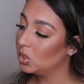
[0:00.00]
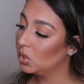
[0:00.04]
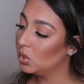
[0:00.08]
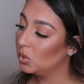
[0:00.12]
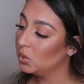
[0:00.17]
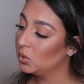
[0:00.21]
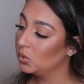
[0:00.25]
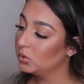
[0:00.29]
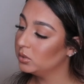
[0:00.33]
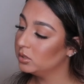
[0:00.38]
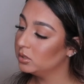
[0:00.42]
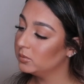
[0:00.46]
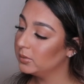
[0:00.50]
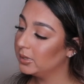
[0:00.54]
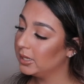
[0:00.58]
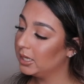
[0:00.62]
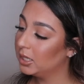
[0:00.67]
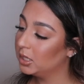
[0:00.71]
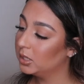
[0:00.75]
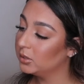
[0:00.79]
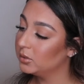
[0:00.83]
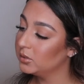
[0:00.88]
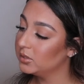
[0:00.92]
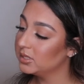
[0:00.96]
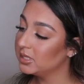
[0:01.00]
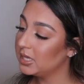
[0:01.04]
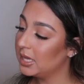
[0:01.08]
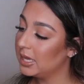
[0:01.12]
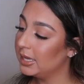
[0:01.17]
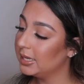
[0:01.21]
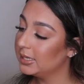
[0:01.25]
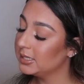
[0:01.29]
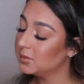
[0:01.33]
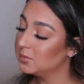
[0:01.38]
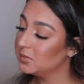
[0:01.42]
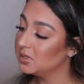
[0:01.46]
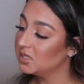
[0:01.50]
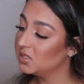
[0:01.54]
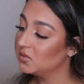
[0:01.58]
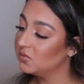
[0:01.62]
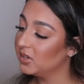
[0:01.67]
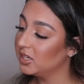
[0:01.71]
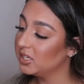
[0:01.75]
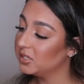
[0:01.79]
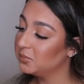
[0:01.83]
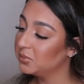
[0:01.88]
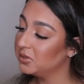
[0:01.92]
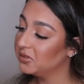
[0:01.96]
Holds away closed eyes, mist
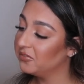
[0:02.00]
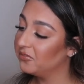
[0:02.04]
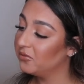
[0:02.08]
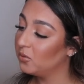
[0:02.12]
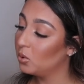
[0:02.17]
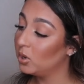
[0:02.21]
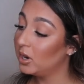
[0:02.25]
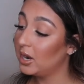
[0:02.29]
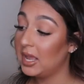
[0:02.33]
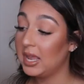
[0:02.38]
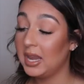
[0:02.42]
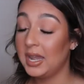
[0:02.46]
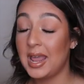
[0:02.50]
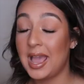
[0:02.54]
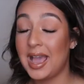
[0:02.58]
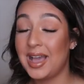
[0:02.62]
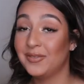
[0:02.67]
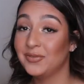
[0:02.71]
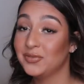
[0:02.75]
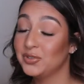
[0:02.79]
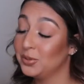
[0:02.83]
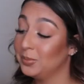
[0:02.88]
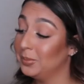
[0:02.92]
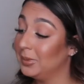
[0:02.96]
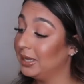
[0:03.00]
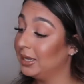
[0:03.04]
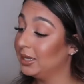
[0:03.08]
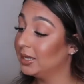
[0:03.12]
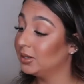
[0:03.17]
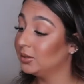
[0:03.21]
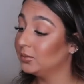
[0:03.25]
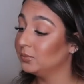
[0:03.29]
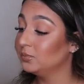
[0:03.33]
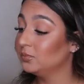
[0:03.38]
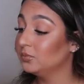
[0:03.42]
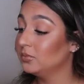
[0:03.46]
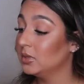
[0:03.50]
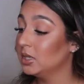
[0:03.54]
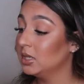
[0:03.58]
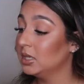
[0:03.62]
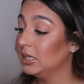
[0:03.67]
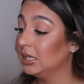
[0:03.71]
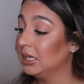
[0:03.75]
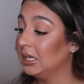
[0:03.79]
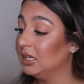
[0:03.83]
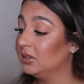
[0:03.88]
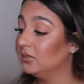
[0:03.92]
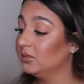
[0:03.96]
face before and after makeup.
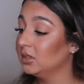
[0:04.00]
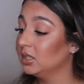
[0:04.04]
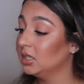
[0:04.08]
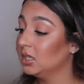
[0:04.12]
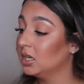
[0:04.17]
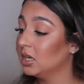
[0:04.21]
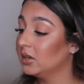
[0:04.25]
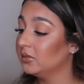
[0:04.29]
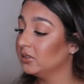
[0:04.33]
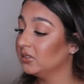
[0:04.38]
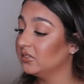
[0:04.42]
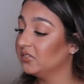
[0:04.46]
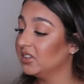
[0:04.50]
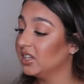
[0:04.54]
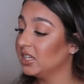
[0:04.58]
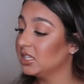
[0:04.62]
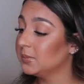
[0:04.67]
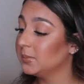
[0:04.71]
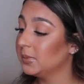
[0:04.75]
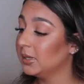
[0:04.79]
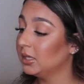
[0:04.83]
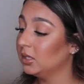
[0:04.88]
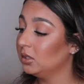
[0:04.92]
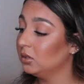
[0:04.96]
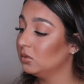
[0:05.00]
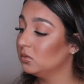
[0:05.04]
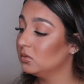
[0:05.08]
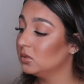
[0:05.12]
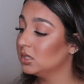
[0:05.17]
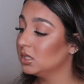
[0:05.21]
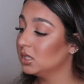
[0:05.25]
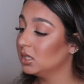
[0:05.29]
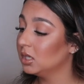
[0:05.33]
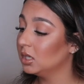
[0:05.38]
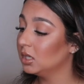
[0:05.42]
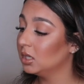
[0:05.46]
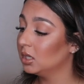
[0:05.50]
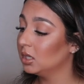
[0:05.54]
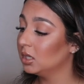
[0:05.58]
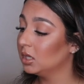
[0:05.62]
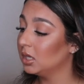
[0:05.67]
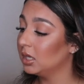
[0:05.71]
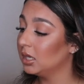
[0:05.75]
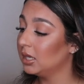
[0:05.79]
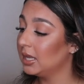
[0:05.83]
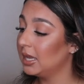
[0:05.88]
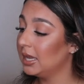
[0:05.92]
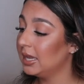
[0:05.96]
Evenly cover face by
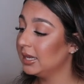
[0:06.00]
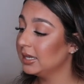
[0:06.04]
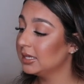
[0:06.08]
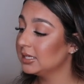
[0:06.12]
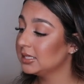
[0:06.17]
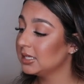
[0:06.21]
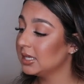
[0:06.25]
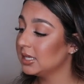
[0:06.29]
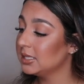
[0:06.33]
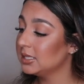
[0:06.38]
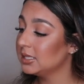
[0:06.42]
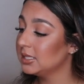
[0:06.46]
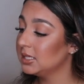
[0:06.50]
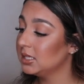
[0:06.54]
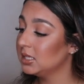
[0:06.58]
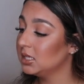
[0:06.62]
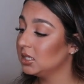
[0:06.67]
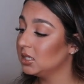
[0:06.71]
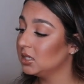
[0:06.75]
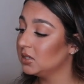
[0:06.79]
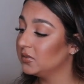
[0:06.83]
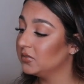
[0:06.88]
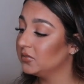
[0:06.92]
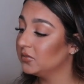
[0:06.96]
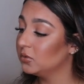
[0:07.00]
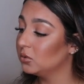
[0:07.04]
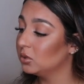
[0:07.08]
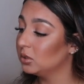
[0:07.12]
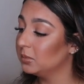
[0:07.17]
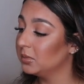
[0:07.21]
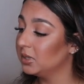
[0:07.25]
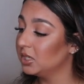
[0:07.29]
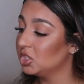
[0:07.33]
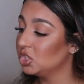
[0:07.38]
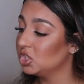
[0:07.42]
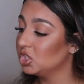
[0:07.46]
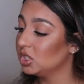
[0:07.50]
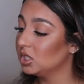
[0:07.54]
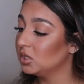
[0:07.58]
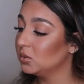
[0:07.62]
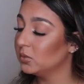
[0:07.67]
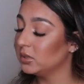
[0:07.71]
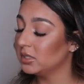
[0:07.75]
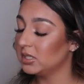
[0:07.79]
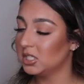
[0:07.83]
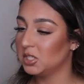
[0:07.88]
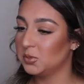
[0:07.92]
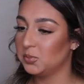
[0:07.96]
using an X and T formation
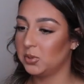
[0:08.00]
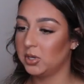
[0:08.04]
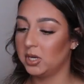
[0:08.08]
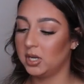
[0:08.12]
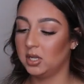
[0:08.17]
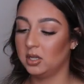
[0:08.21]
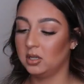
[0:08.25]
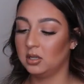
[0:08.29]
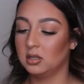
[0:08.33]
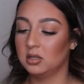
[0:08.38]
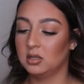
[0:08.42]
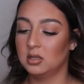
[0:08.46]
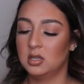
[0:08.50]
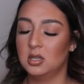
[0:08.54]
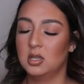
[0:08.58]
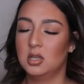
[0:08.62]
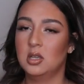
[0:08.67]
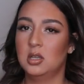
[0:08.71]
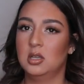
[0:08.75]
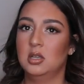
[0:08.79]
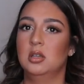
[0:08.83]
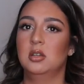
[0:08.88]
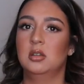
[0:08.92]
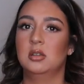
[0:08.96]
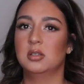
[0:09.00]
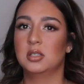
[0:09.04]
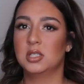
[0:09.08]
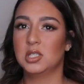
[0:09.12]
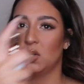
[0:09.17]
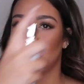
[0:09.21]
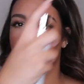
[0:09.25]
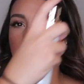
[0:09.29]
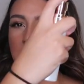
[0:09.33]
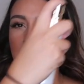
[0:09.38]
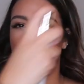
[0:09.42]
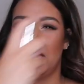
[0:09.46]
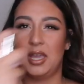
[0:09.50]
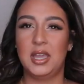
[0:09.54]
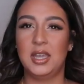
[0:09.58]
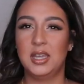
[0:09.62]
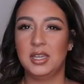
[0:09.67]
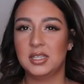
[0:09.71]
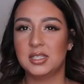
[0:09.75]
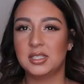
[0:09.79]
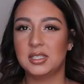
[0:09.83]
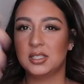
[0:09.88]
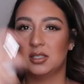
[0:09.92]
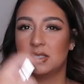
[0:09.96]
when spraying. So an
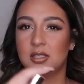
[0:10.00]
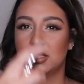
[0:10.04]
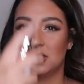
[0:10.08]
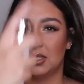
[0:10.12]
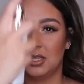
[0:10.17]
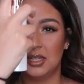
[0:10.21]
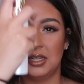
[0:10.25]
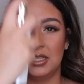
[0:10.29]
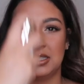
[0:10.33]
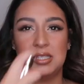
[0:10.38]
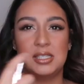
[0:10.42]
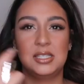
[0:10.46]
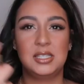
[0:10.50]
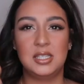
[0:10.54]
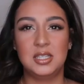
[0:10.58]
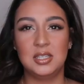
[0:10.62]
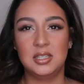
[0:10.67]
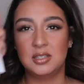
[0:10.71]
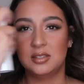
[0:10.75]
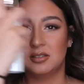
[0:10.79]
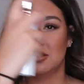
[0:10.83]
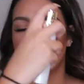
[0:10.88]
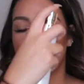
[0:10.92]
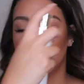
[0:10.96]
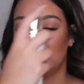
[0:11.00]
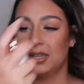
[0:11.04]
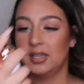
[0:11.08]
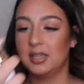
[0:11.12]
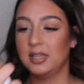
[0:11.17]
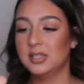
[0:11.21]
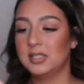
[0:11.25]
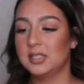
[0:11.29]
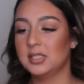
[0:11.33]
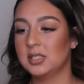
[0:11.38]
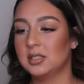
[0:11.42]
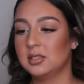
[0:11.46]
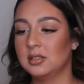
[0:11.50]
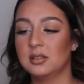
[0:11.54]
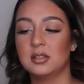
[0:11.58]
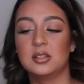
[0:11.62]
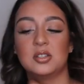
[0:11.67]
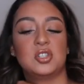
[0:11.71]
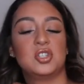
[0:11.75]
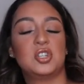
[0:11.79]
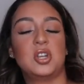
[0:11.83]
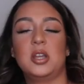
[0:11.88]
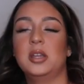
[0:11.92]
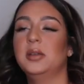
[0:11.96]
X and a T, I guess.
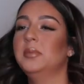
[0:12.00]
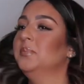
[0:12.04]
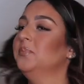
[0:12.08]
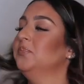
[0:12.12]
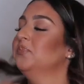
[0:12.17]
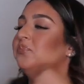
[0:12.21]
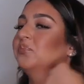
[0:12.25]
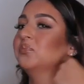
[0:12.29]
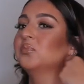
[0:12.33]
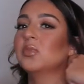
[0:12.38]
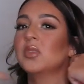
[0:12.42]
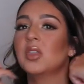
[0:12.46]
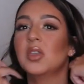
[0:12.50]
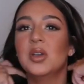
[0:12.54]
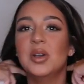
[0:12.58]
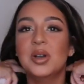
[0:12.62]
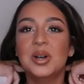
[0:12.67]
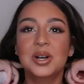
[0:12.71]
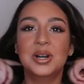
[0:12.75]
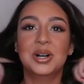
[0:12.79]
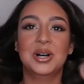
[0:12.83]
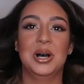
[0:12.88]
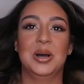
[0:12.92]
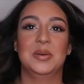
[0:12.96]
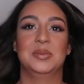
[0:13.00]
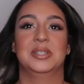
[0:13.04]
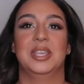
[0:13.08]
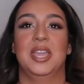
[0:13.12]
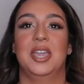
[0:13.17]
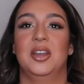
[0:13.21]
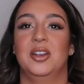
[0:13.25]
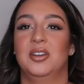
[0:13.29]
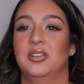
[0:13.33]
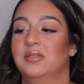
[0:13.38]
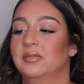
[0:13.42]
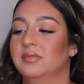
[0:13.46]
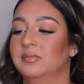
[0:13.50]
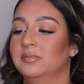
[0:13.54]
Let's try it. I'm scared.